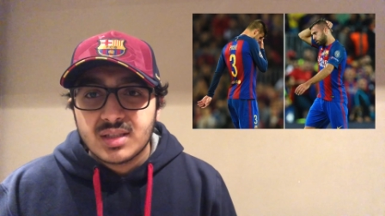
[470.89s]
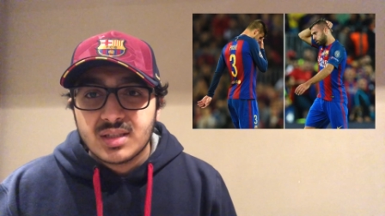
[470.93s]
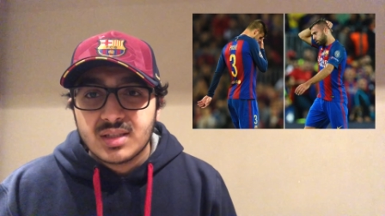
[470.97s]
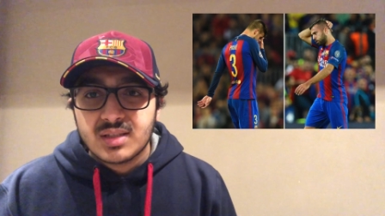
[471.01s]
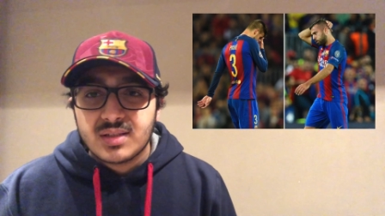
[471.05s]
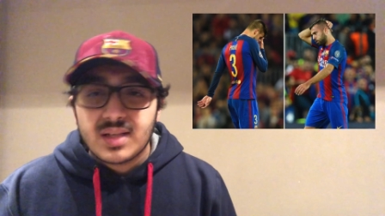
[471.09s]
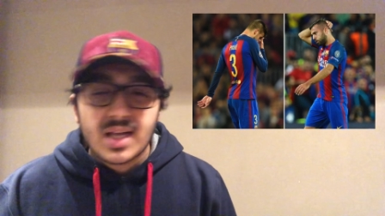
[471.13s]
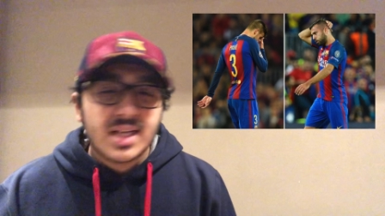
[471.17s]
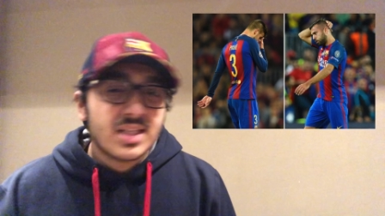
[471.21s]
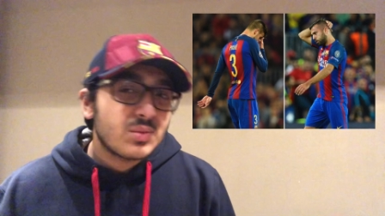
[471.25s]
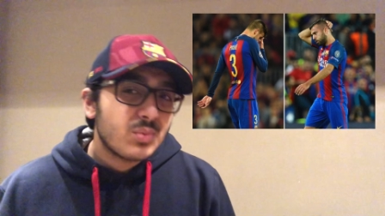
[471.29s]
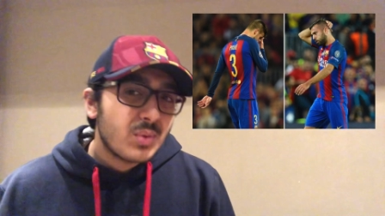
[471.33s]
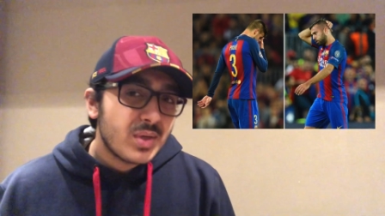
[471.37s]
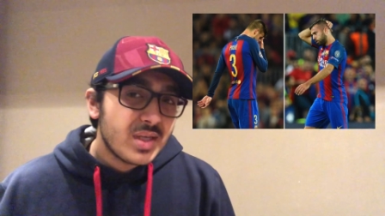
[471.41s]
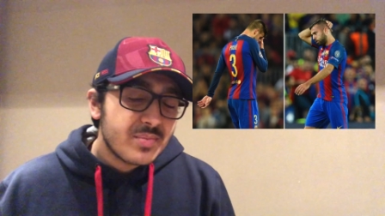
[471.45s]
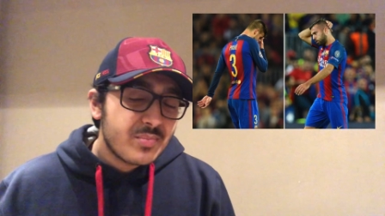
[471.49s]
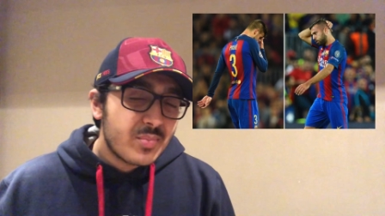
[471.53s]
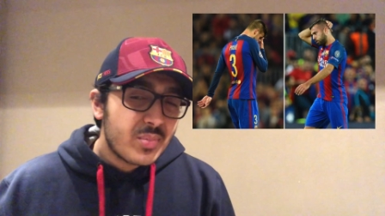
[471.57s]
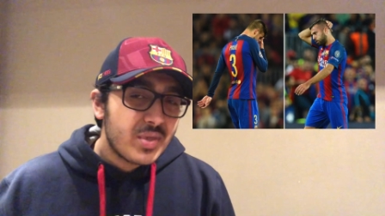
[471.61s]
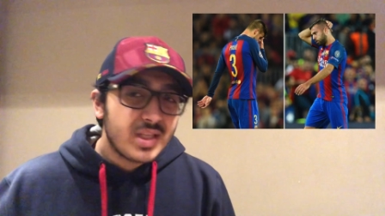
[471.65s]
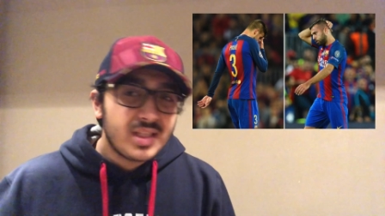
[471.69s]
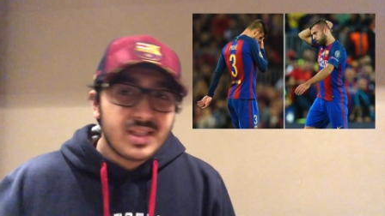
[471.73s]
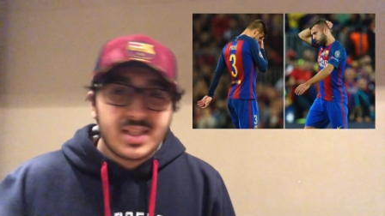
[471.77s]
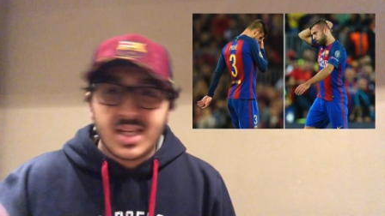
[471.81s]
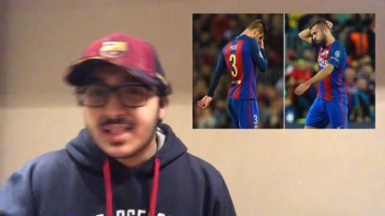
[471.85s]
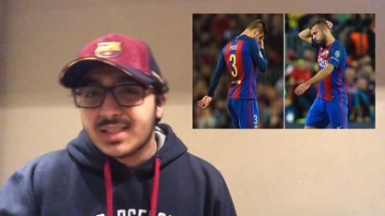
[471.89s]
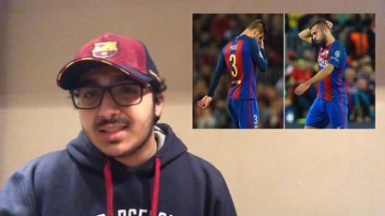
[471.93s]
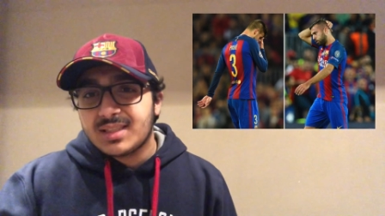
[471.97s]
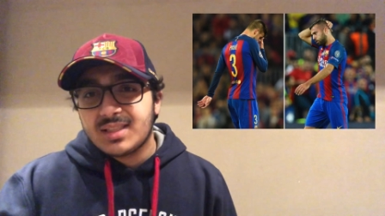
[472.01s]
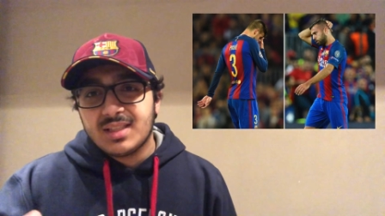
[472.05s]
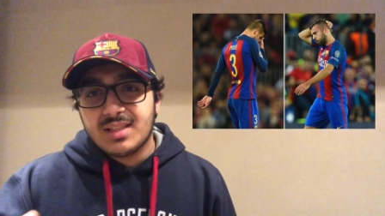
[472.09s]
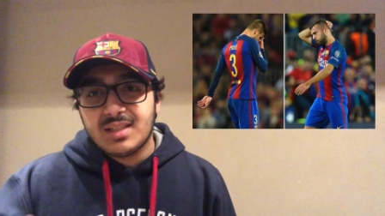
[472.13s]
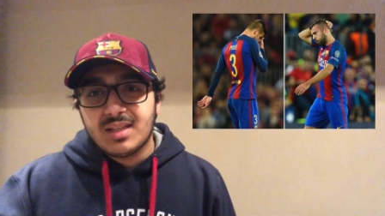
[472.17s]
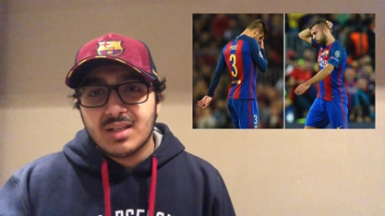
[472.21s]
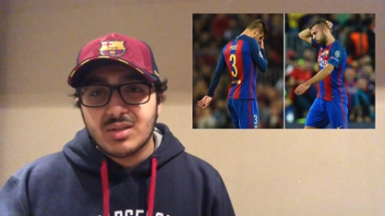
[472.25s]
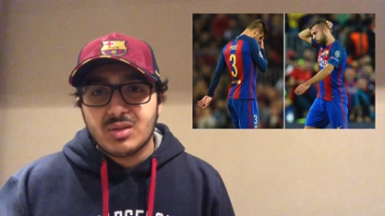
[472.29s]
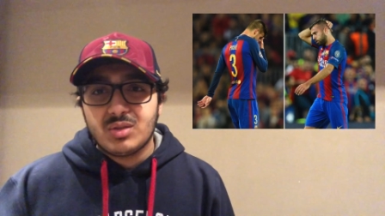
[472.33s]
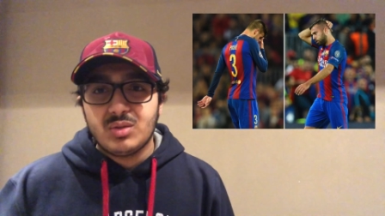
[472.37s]
That's why he's bringing Dest in
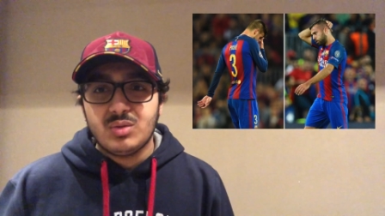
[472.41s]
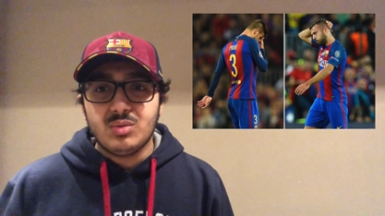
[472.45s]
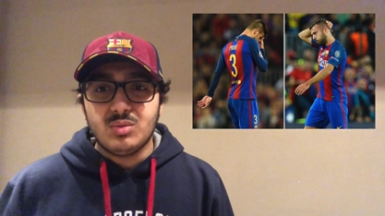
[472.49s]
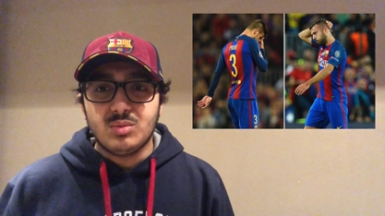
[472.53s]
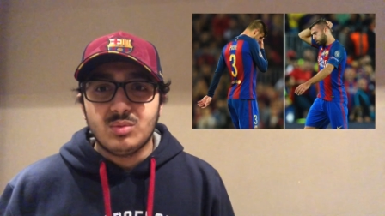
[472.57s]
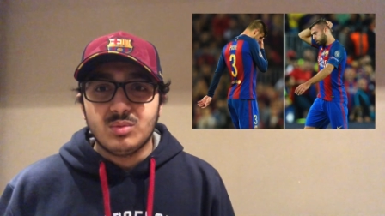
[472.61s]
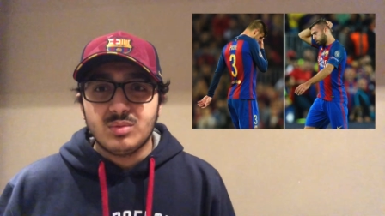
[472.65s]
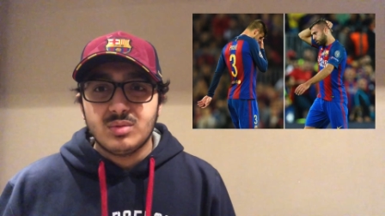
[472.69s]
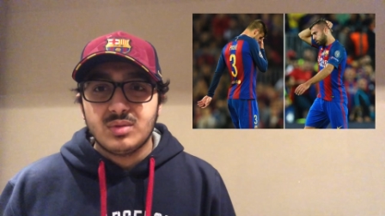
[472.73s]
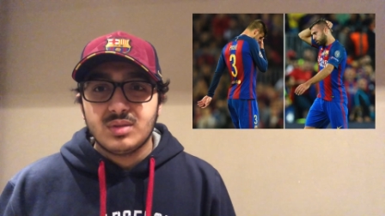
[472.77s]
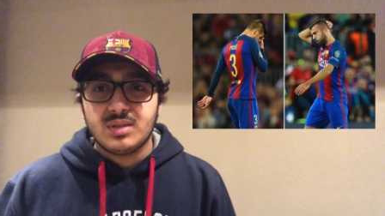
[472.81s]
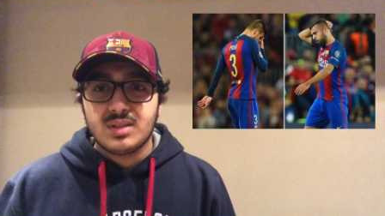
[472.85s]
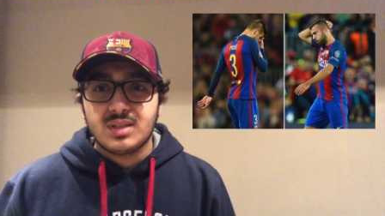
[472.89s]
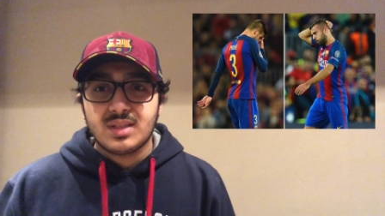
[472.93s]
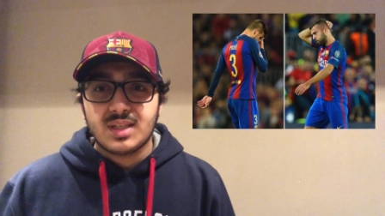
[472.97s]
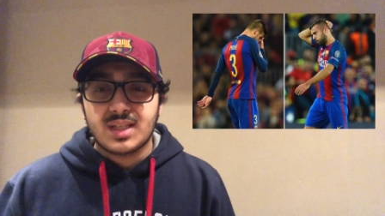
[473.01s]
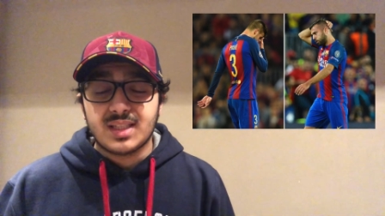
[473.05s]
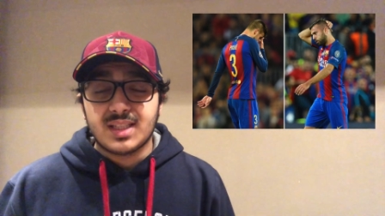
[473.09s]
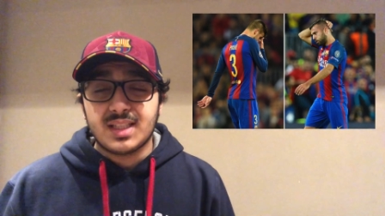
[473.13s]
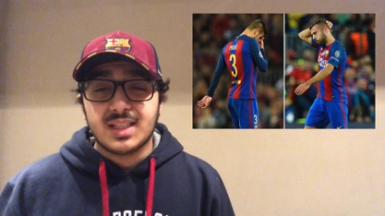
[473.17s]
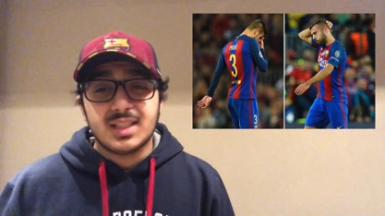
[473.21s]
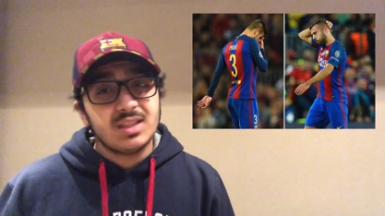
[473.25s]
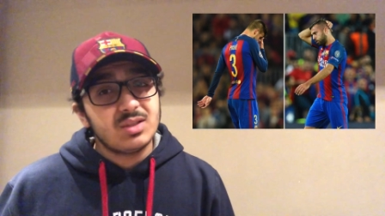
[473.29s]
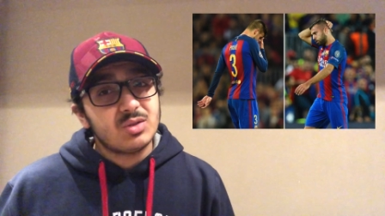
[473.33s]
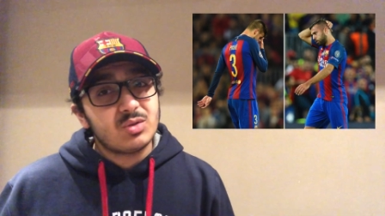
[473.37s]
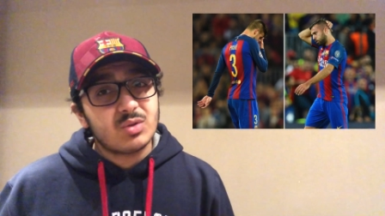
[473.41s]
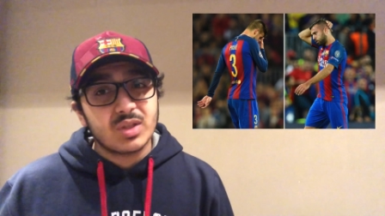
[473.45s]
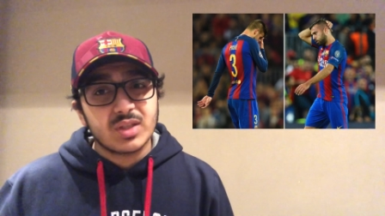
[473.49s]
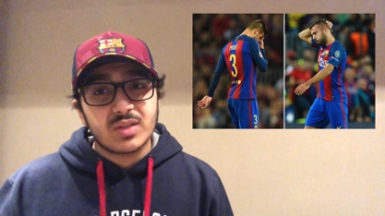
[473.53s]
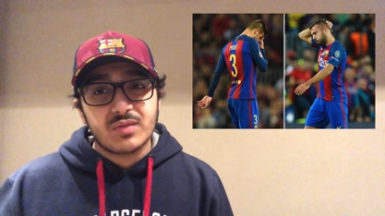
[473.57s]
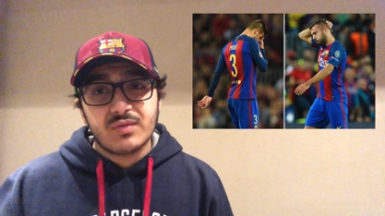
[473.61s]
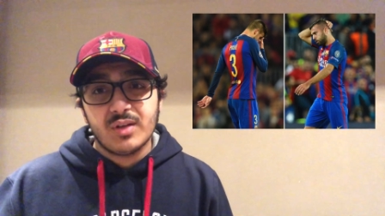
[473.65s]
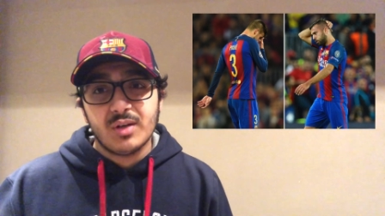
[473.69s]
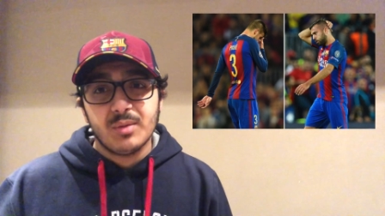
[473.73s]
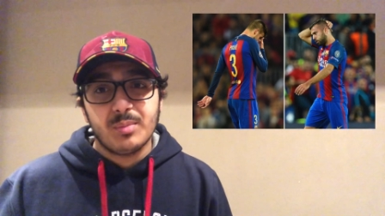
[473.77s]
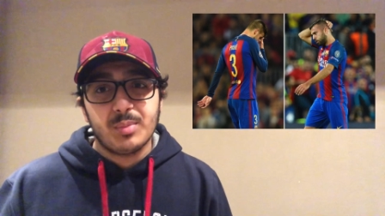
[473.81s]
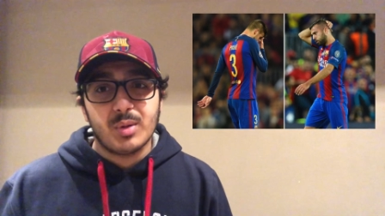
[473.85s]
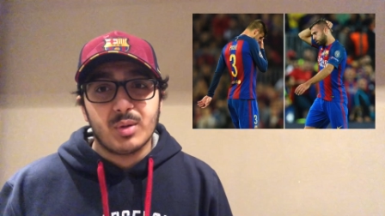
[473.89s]
there too, because he doesn't trust
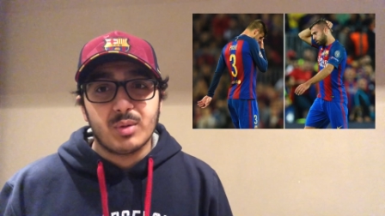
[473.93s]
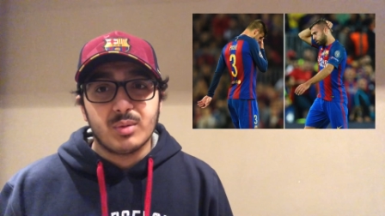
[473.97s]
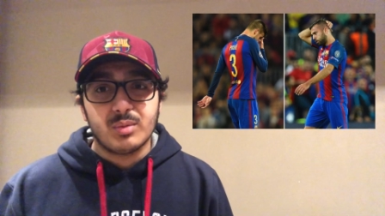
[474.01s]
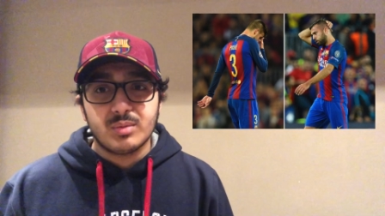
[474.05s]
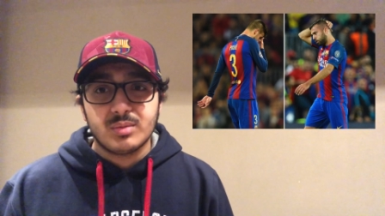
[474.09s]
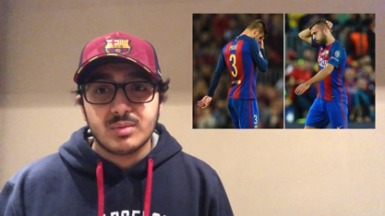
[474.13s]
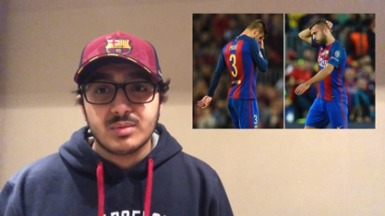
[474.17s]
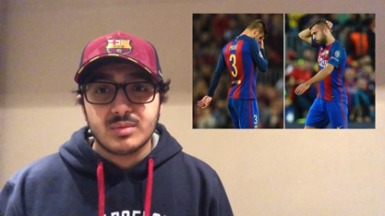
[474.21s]
Firpo.